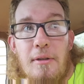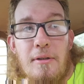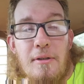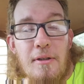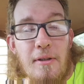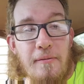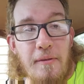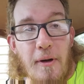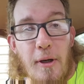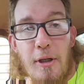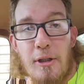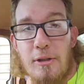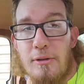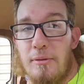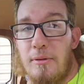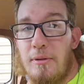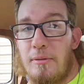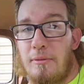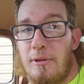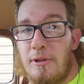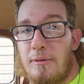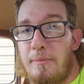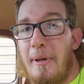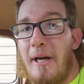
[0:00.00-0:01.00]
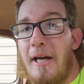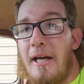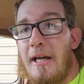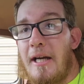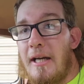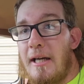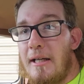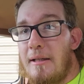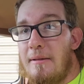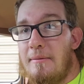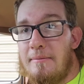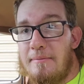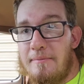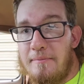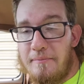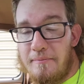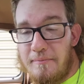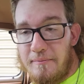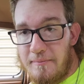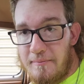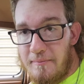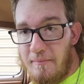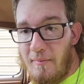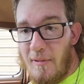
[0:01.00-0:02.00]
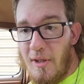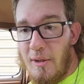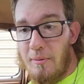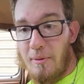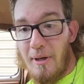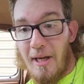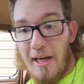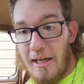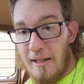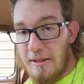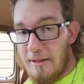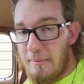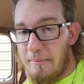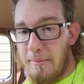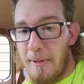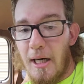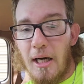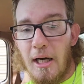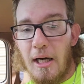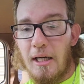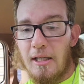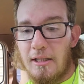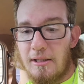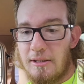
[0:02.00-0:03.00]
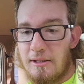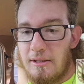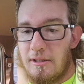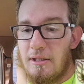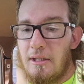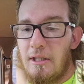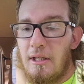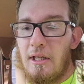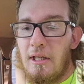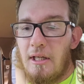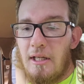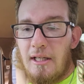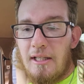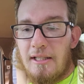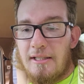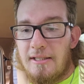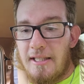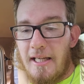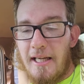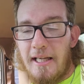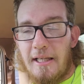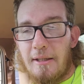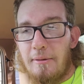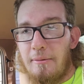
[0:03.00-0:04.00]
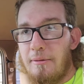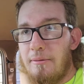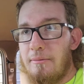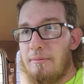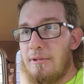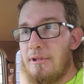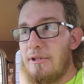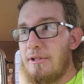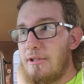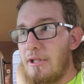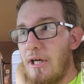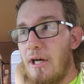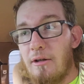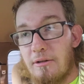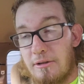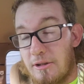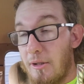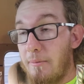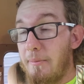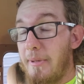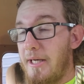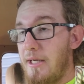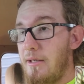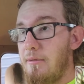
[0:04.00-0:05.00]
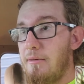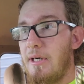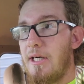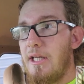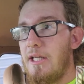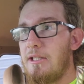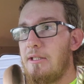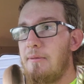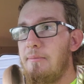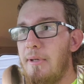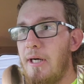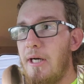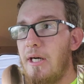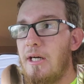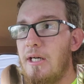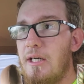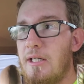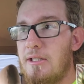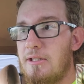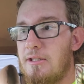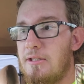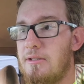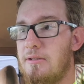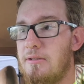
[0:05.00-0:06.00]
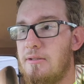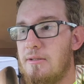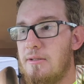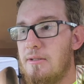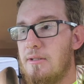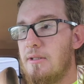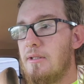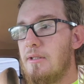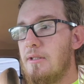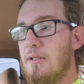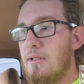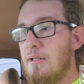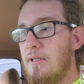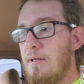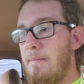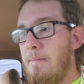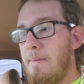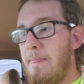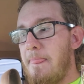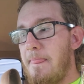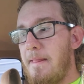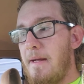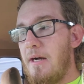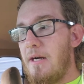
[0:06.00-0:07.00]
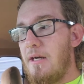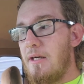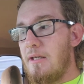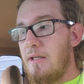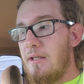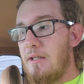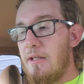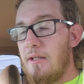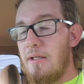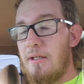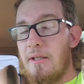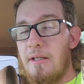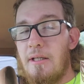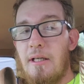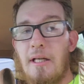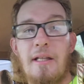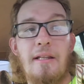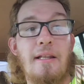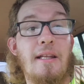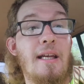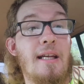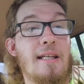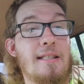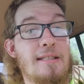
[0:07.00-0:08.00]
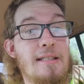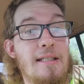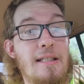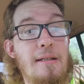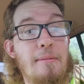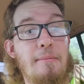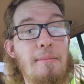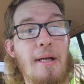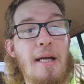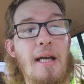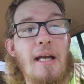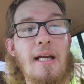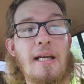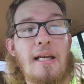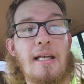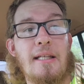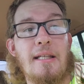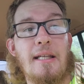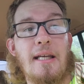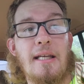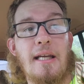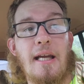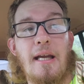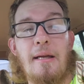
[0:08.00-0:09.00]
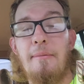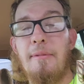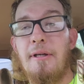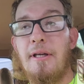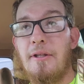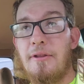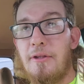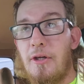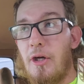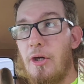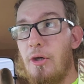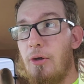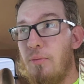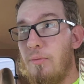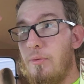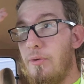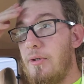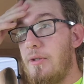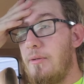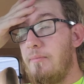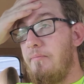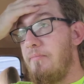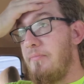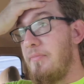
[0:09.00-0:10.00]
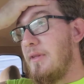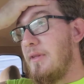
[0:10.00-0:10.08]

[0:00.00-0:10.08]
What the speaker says: The first one was bad right out the box. Second one was also bad right out the box. And then I sent it back and they gave me a 3rd one.